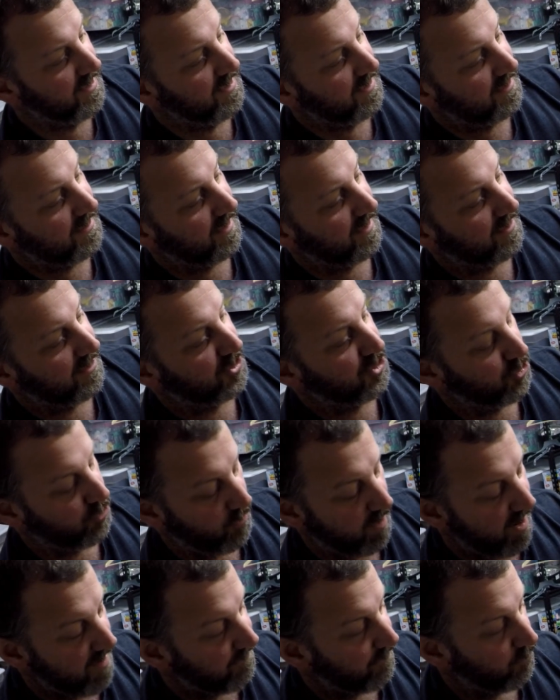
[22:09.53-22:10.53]
It's like a
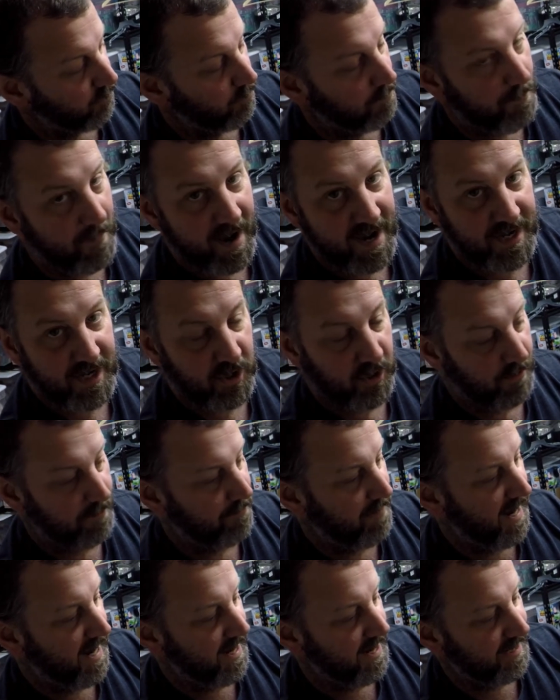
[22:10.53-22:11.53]
travel makeup
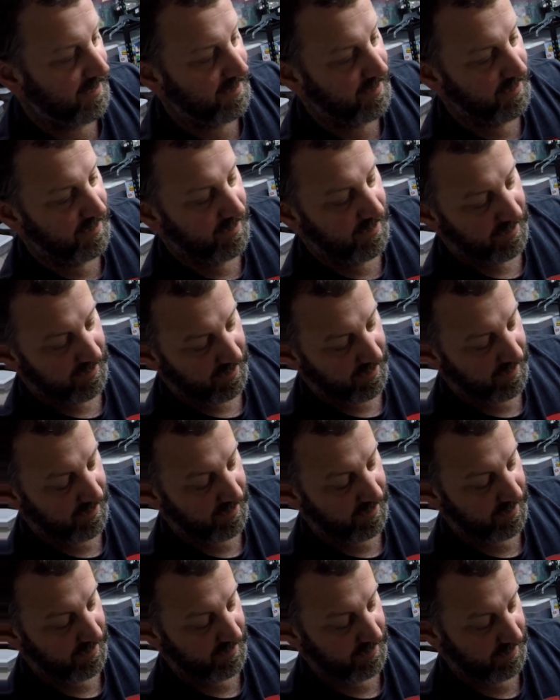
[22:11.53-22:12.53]
bag,
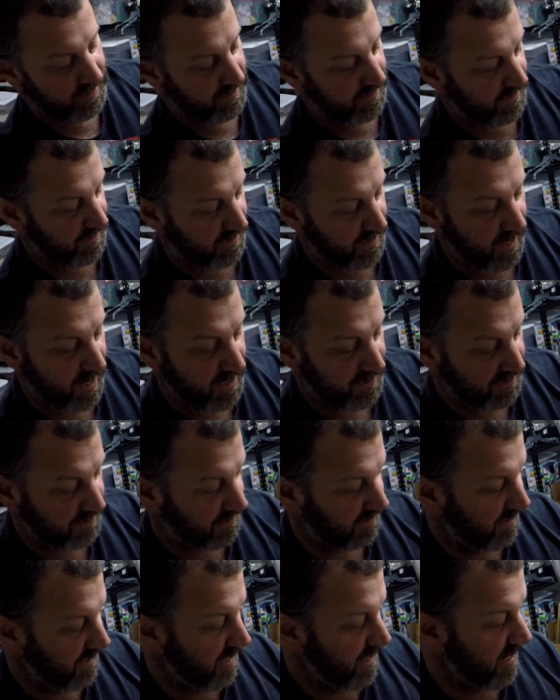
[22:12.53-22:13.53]
and it
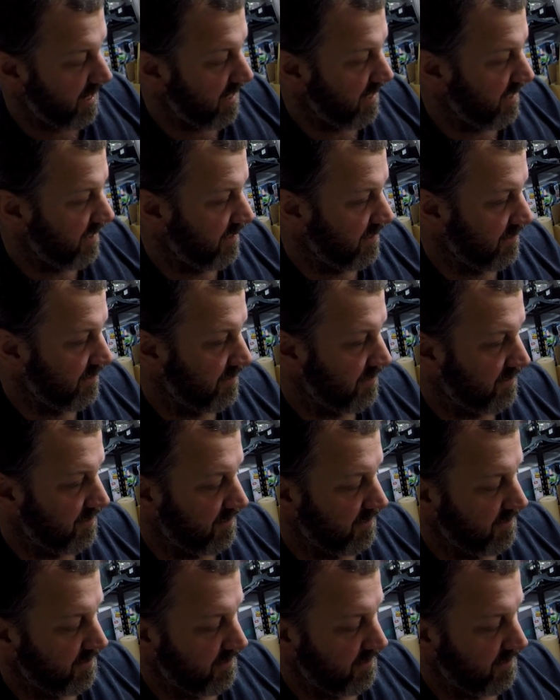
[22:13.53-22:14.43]
actually has